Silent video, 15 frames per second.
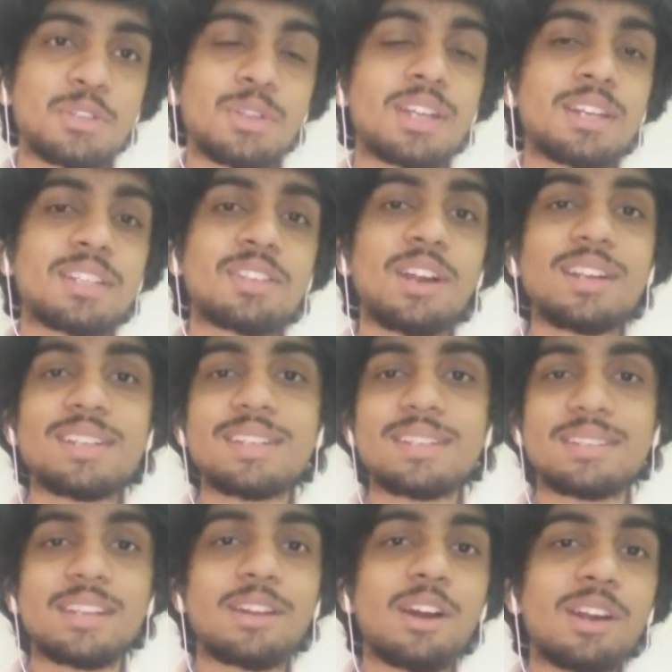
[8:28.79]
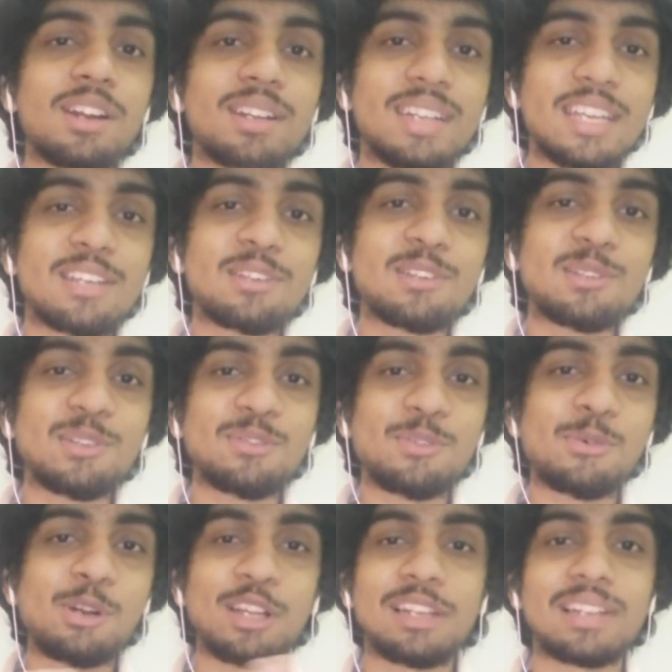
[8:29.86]
so that it's not just they're not going to take you
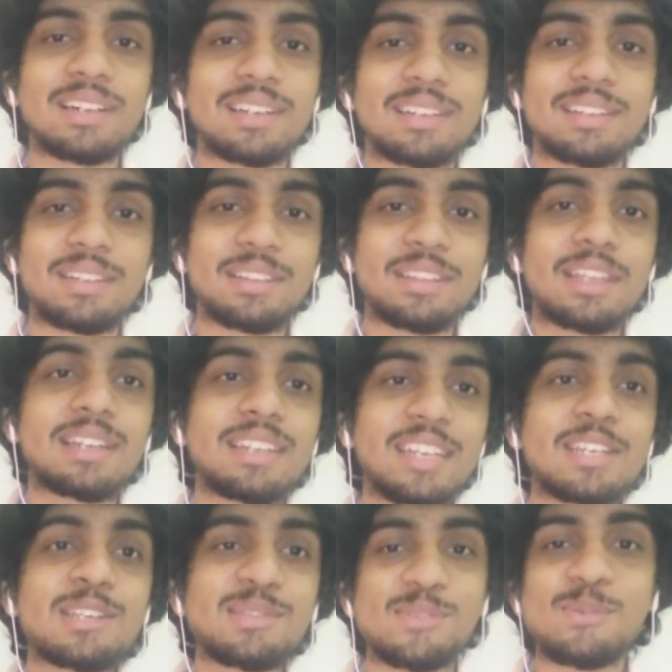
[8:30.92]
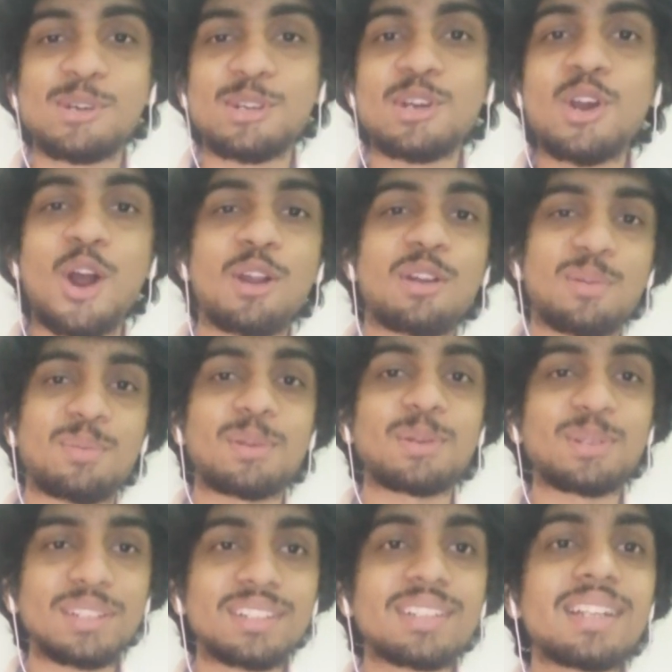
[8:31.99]
if you want to learn they'll take you if you want to
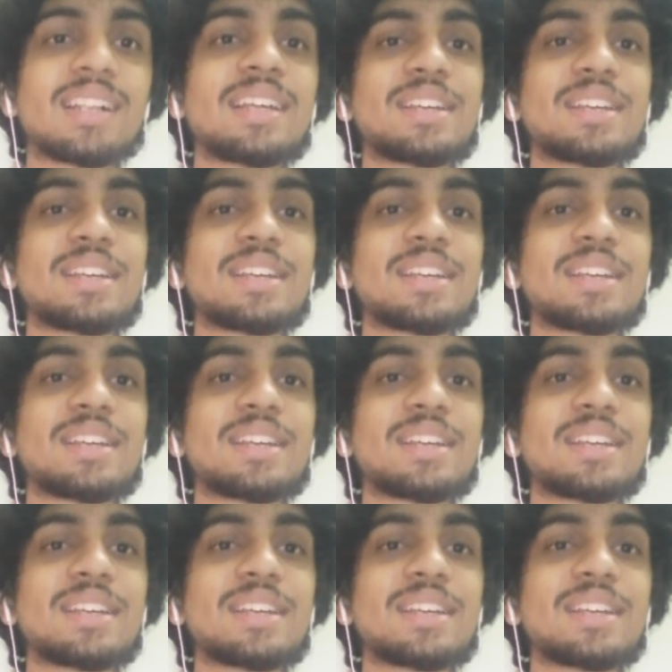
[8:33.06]
contribute